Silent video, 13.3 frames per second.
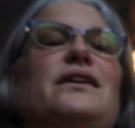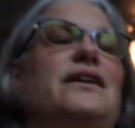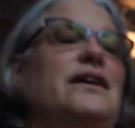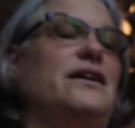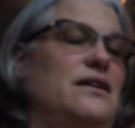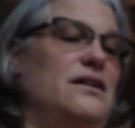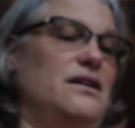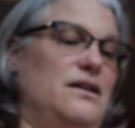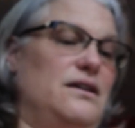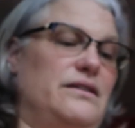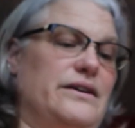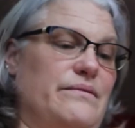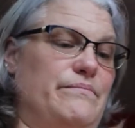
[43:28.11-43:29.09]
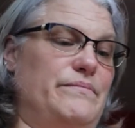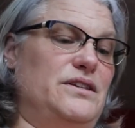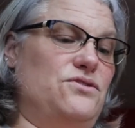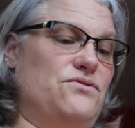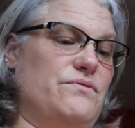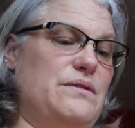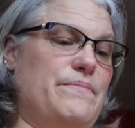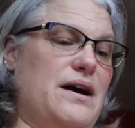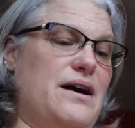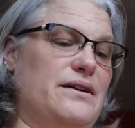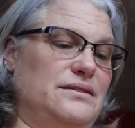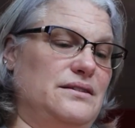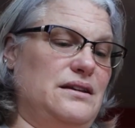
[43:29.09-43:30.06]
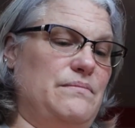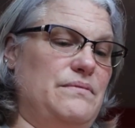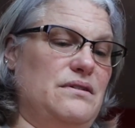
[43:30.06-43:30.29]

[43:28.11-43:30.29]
get, like a mystery box type